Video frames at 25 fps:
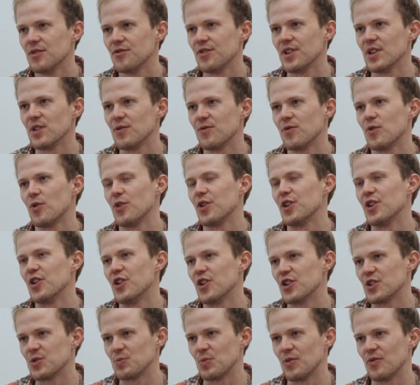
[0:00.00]
three to four
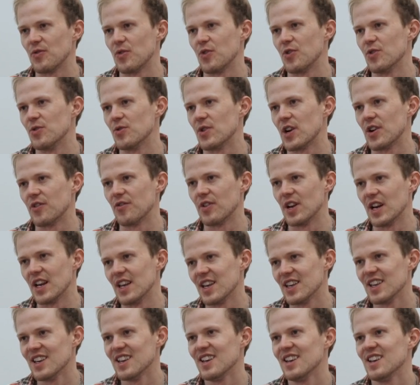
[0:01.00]
years before you can
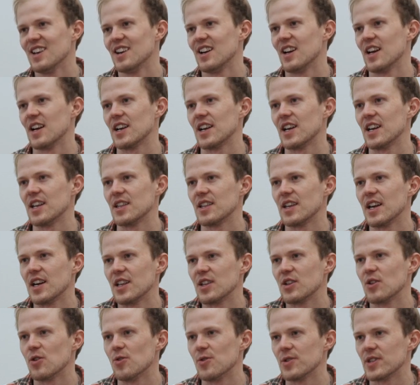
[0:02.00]
really like get it
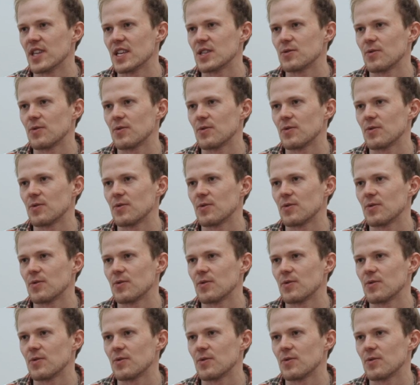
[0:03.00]
get it going.